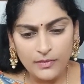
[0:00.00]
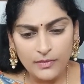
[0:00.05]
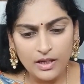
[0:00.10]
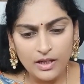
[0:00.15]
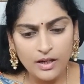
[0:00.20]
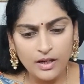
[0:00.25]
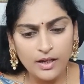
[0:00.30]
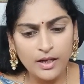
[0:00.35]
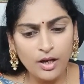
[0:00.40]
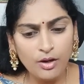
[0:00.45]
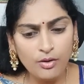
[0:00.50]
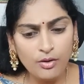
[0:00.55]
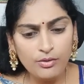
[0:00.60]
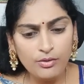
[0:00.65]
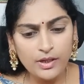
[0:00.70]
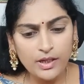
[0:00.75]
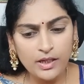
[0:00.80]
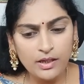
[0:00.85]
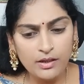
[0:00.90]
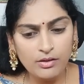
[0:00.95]
now
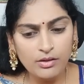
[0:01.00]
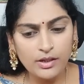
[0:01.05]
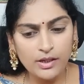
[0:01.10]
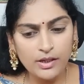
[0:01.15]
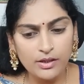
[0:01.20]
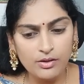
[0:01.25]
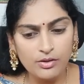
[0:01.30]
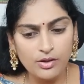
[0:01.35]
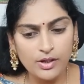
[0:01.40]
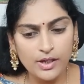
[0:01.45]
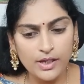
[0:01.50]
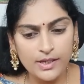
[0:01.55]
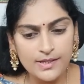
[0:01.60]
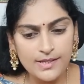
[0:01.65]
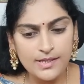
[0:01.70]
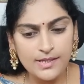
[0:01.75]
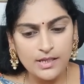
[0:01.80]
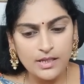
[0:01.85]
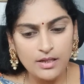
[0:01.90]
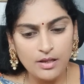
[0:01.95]
here you can
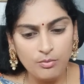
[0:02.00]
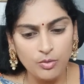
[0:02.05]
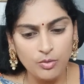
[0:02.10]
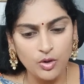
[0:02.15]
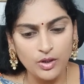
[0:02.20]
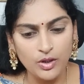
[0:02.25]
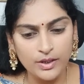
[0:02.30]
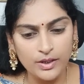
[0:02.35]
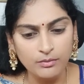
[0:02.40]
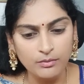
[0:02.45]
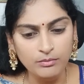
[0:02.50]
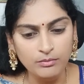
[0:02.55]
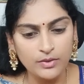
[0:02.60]
see the bottom,